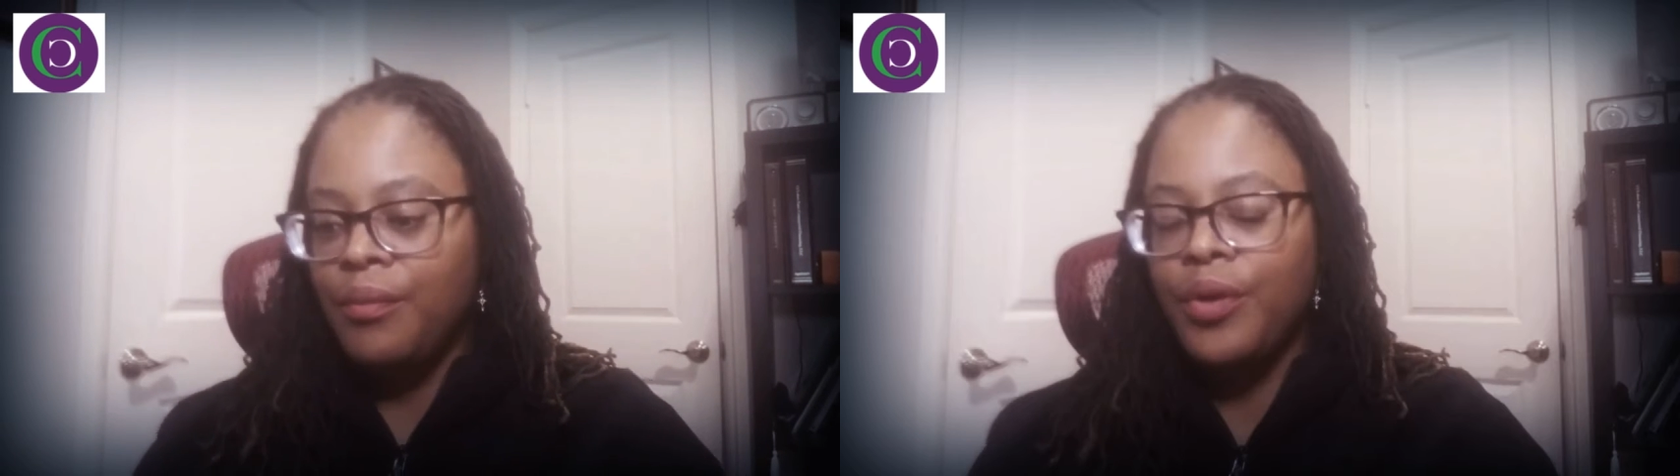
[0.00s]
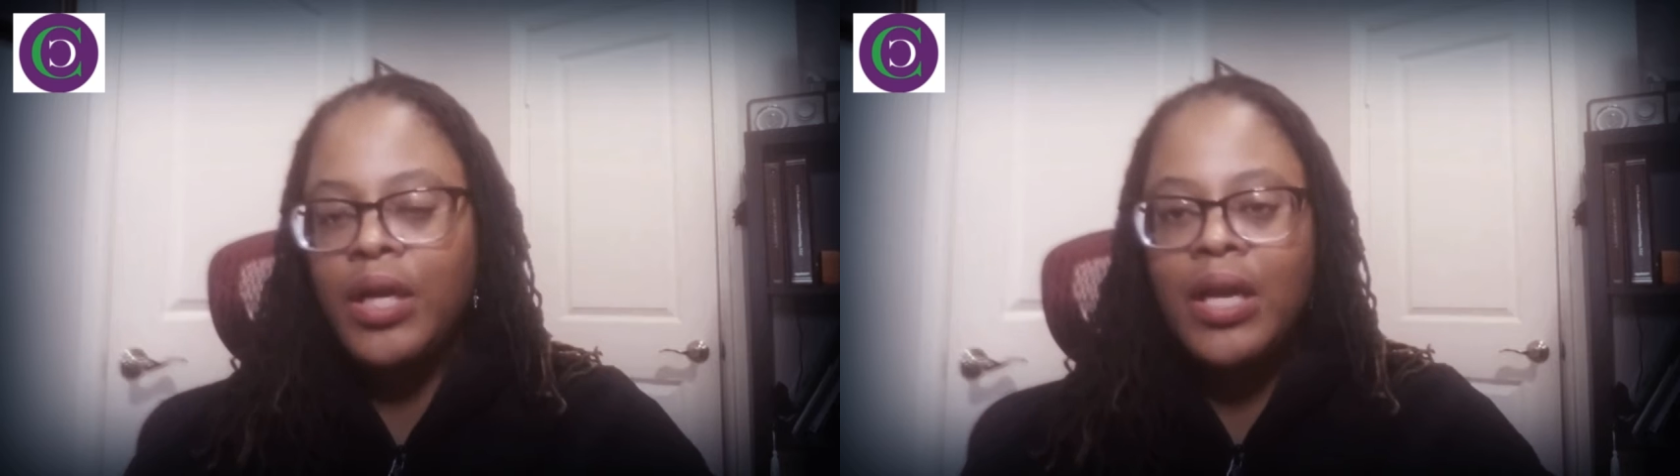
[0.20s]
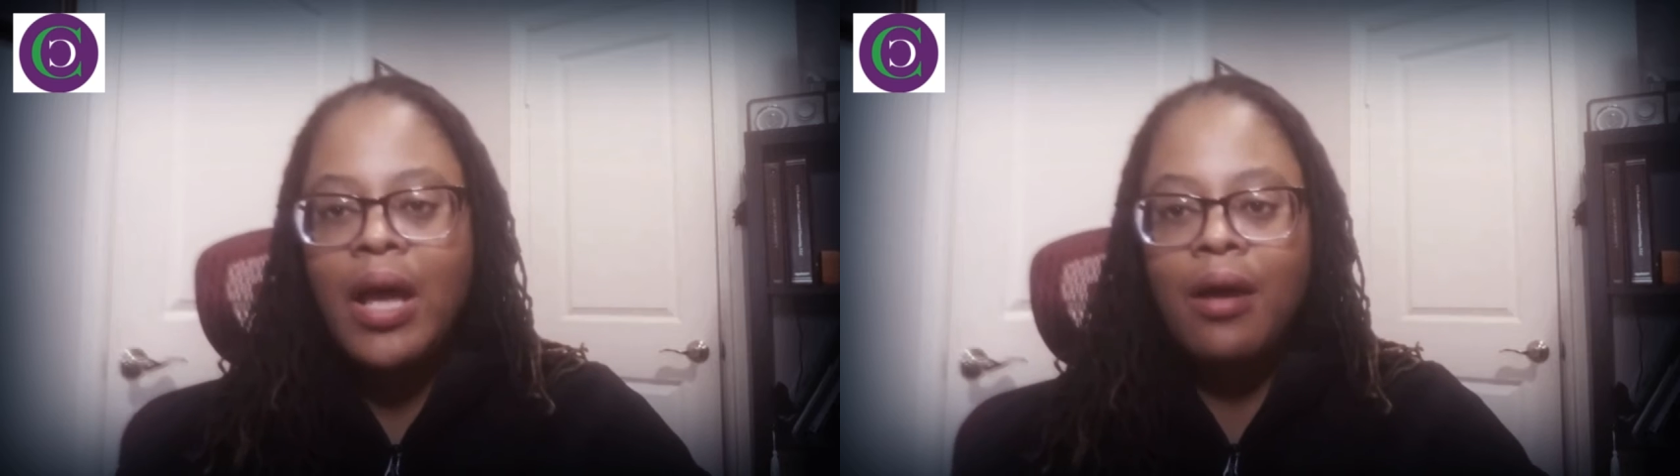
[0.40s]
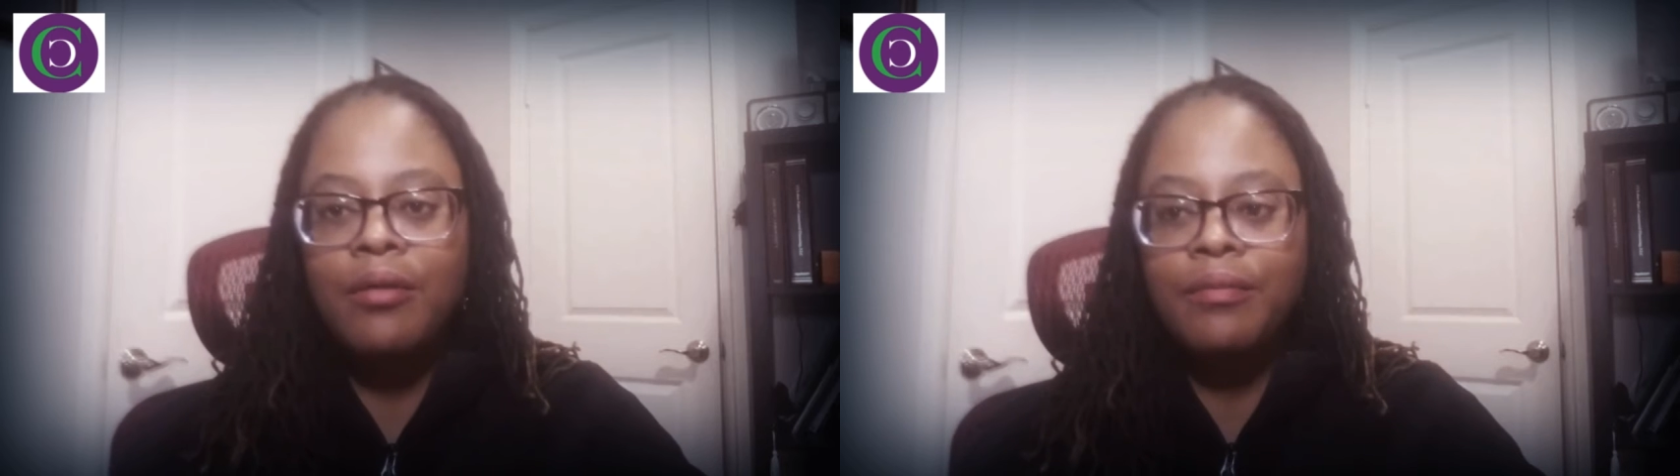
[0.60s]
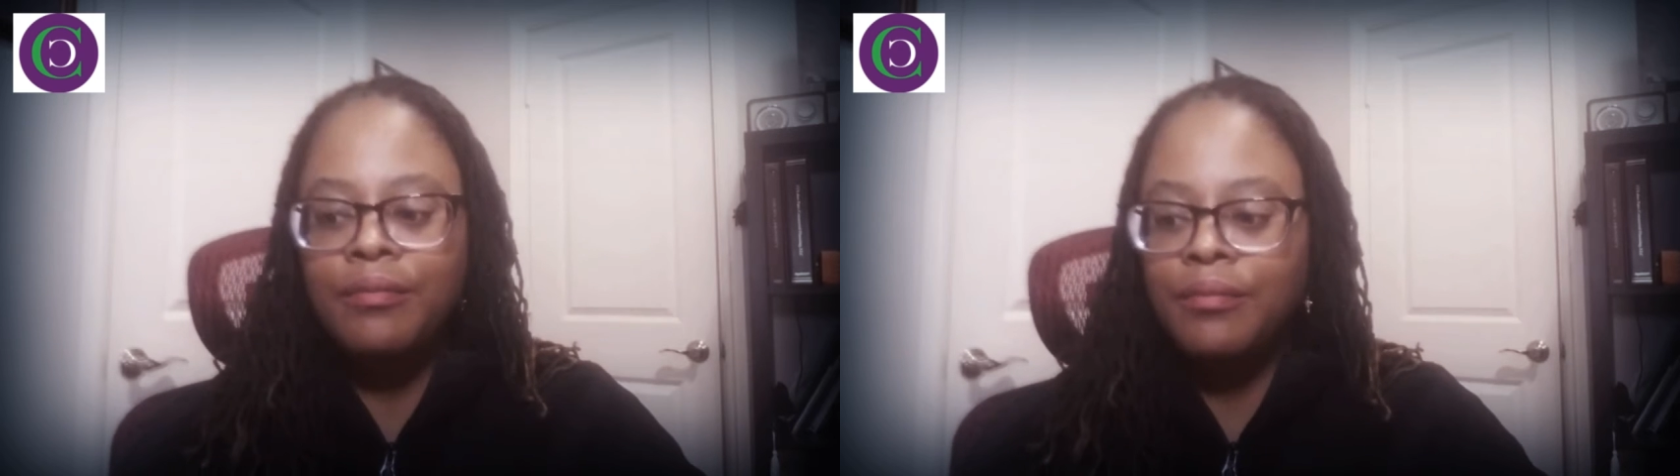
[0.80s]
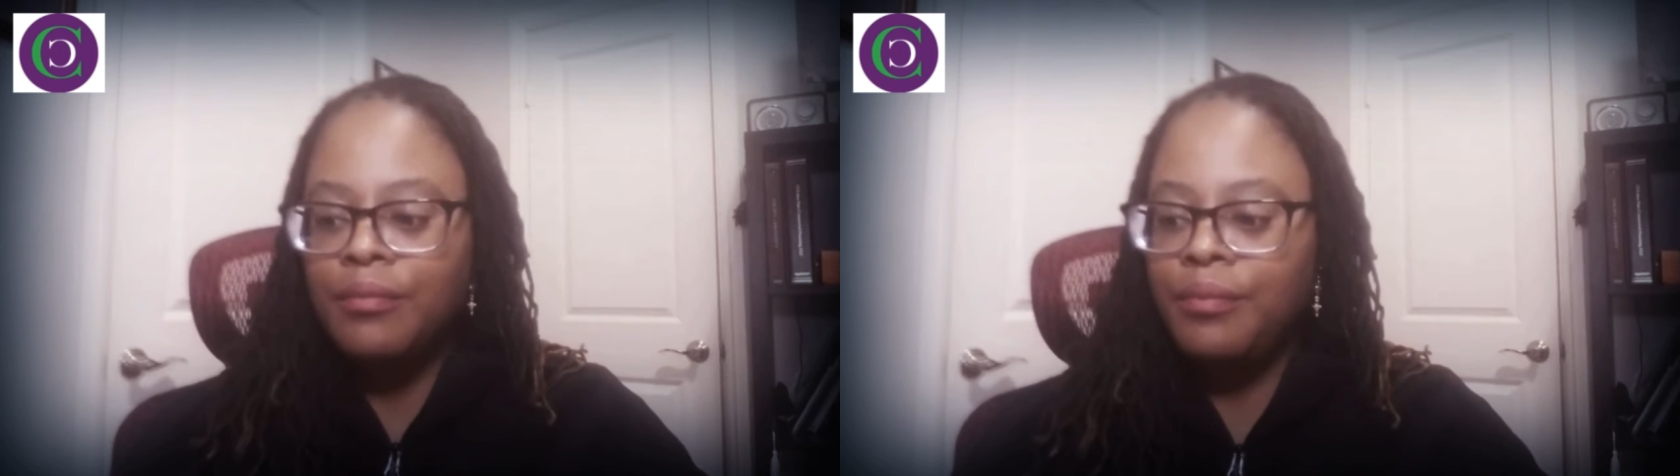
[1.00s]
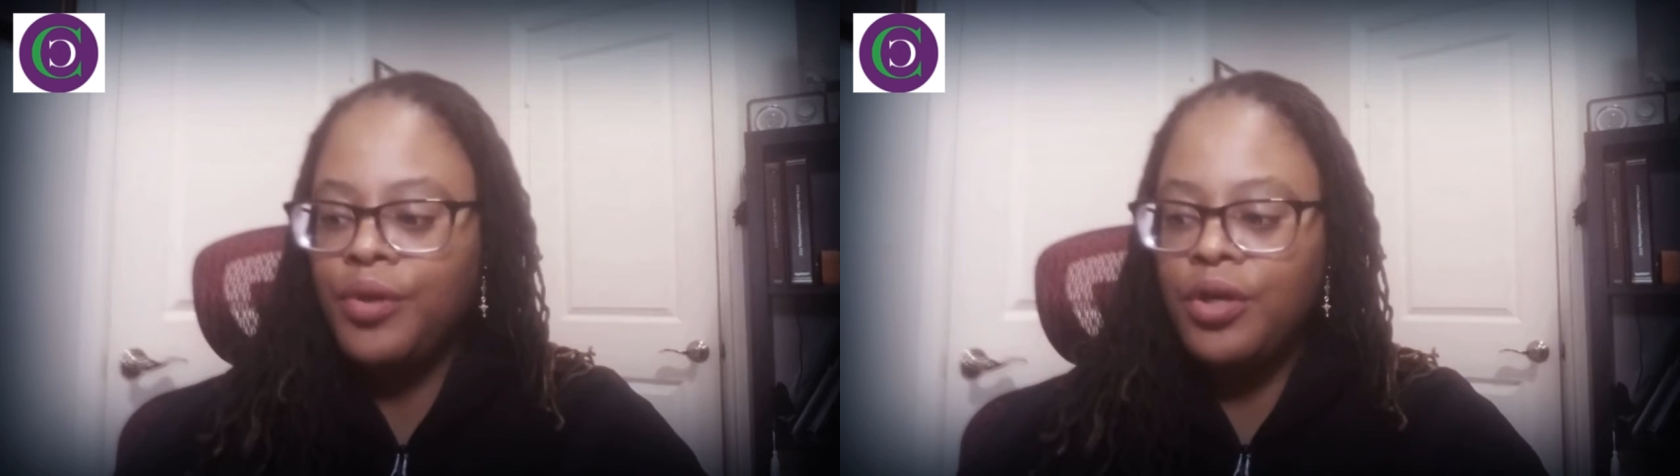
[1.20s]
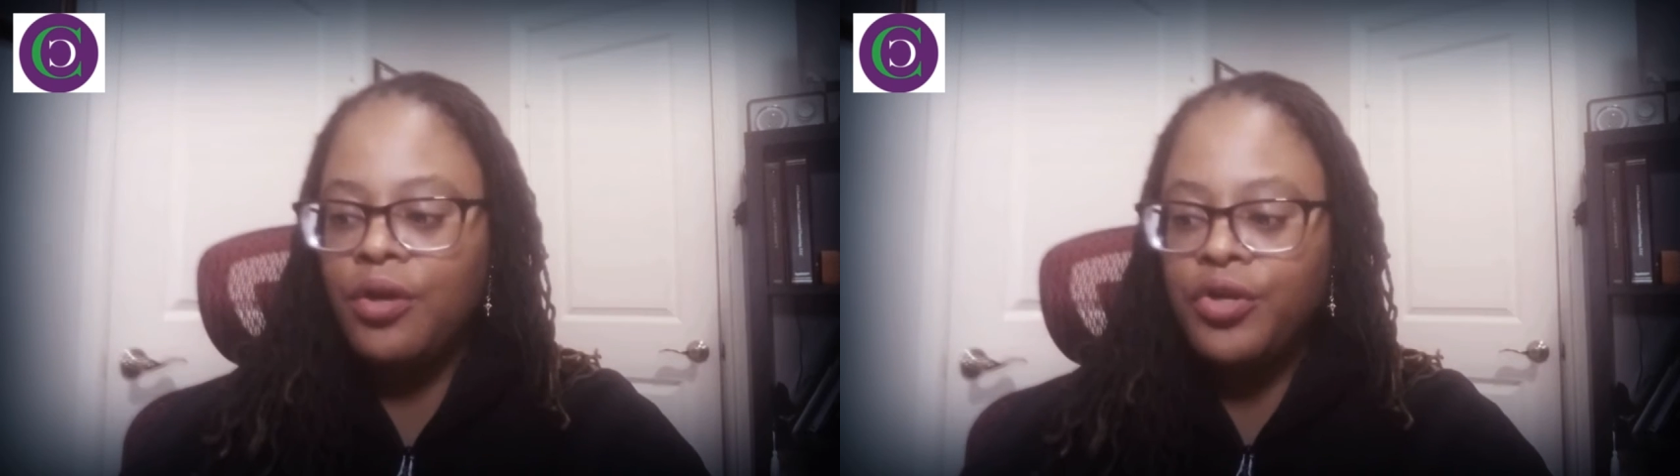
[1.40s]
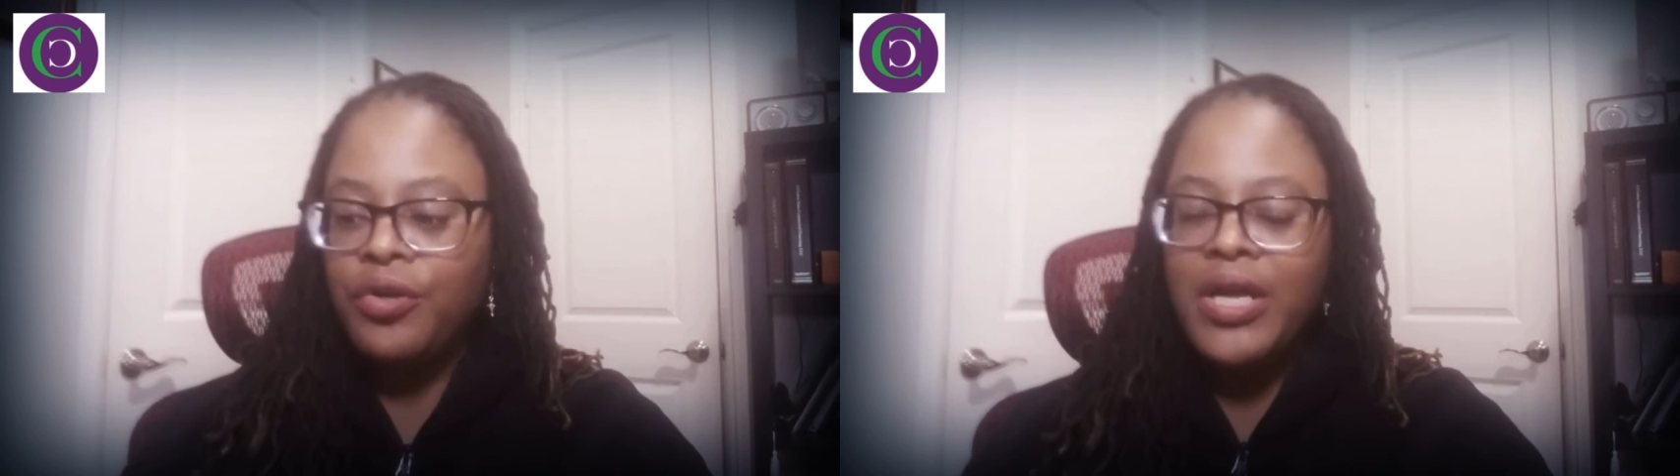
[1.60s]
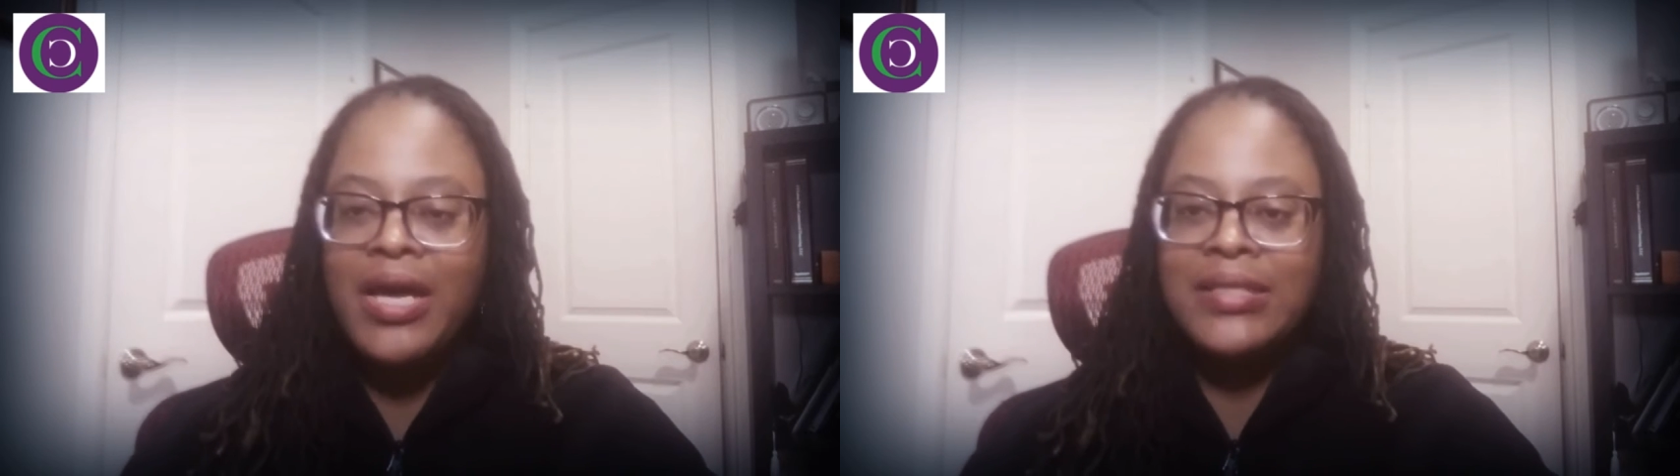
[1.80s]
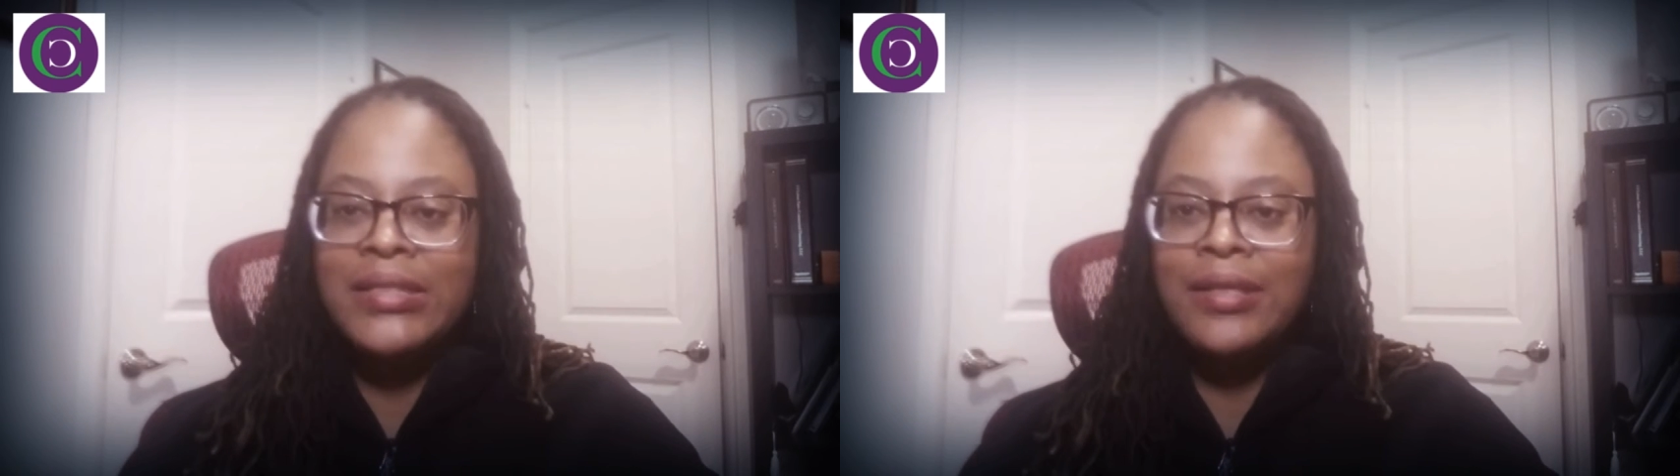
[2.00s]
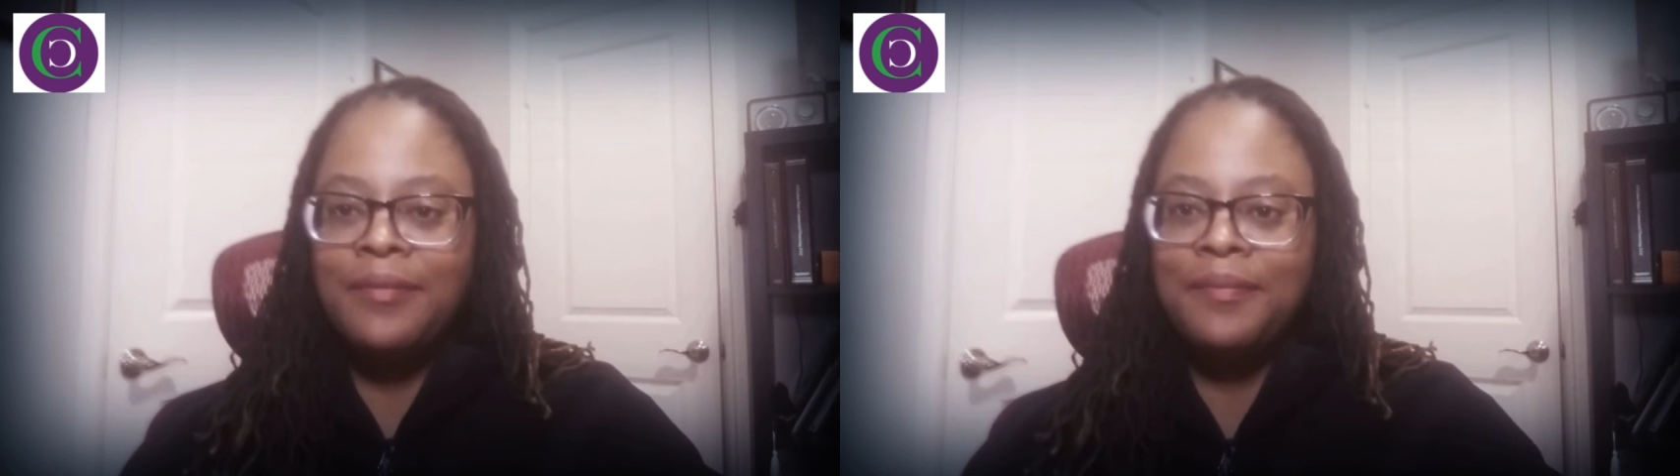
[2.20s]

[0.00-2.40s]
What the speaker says: Print it out, put it on your desk.